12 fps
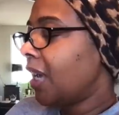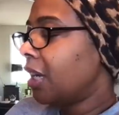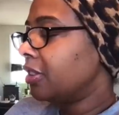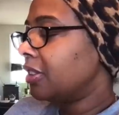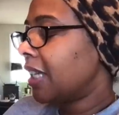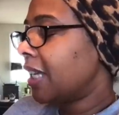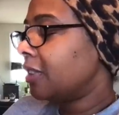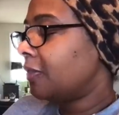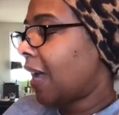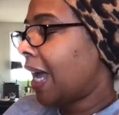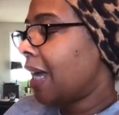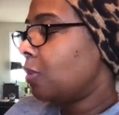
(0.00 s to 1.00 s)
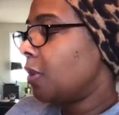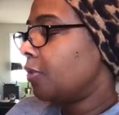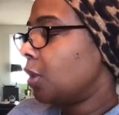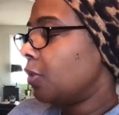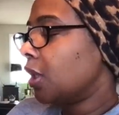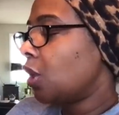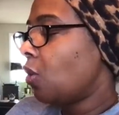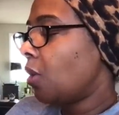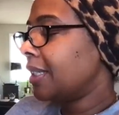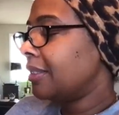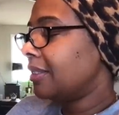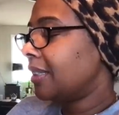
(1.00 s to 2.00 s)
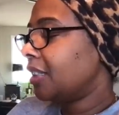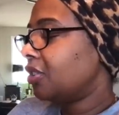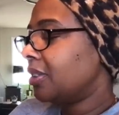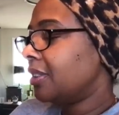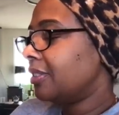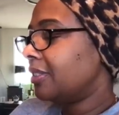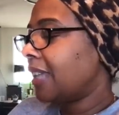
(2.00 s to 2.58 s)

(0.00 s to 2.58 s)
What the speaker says: felt satisfied with the recording sessions,